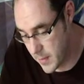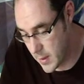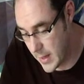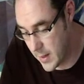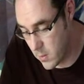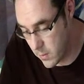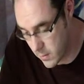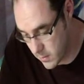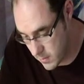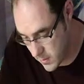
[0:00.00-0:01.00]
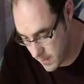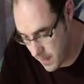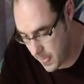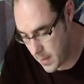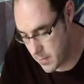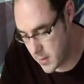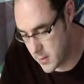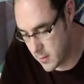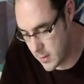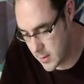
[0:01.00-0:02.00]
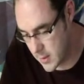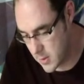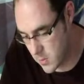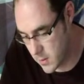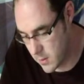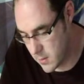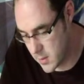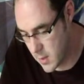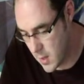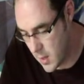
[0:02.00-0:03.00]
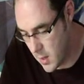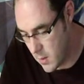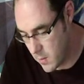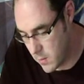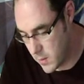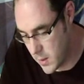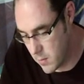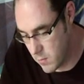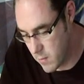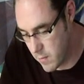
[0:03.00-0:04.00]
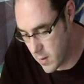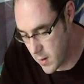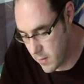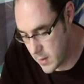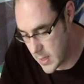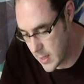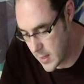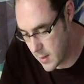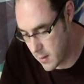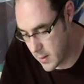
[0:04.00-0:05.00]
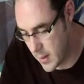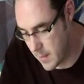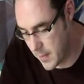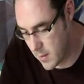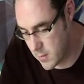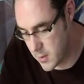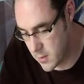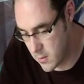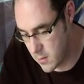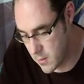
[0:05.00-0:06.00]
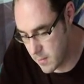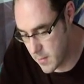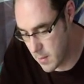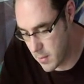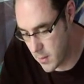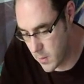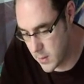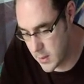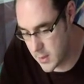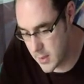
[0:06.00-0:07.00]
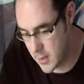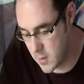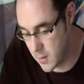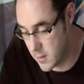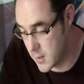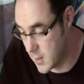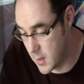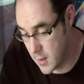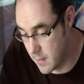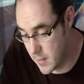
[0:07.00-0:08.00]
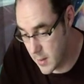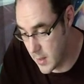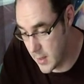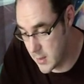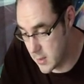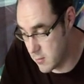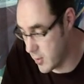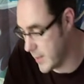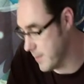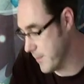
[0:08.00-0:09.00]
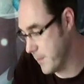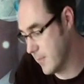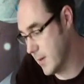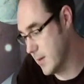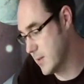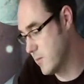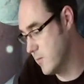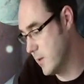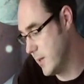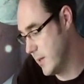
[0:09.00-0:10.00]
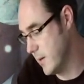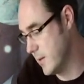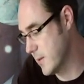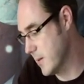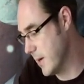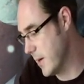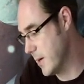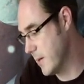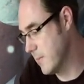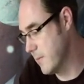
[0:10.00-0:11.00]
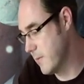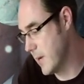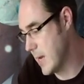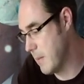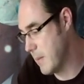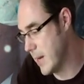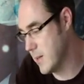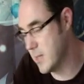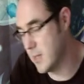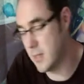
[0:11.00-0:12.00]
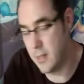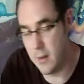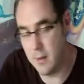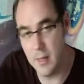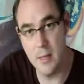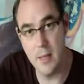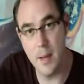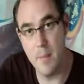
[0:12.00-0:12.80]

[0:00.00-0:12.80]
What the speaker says: heal them by 2d6 wounds, or you can revive a dead ally and restore them by 1d6 wounds. It's great, it's really good. Forget your bandages, you don't need them.